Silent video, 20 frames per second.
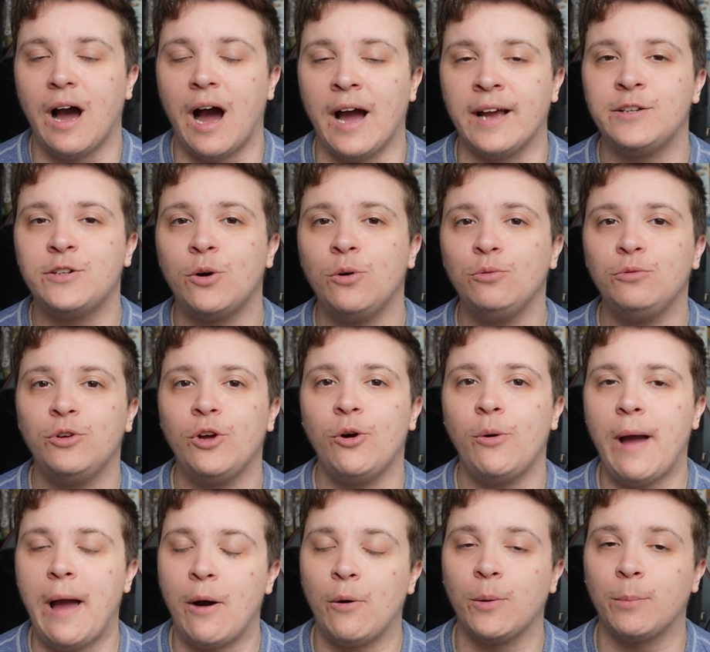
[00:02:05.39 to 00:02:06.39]
I don't know
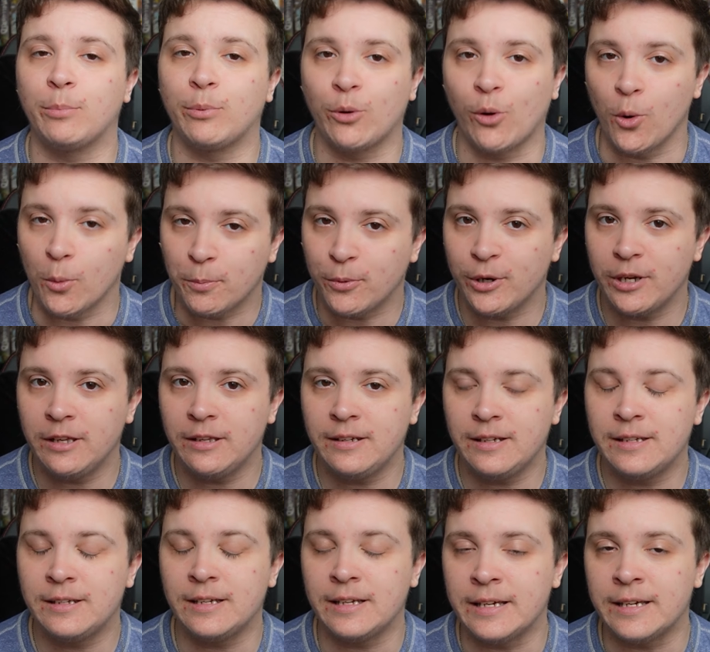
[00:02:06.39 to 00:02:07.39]
how appropriate
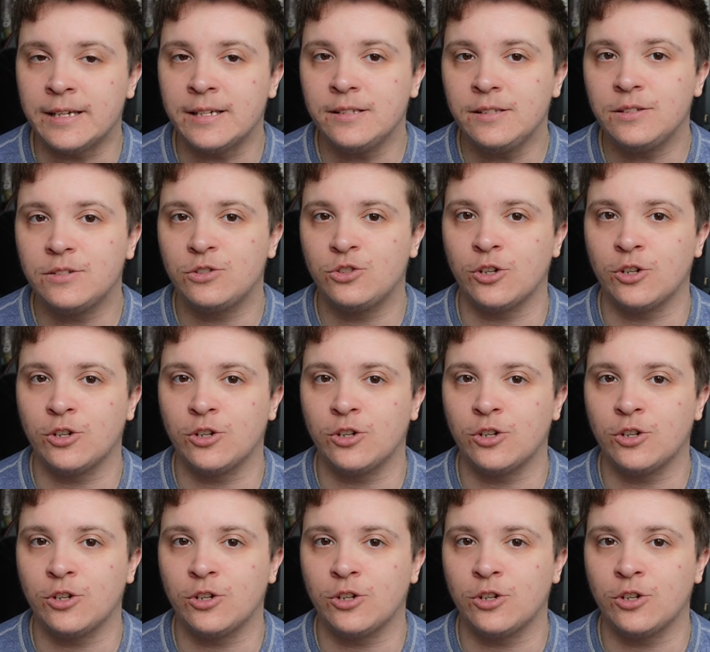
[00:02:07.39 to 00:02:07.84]
it is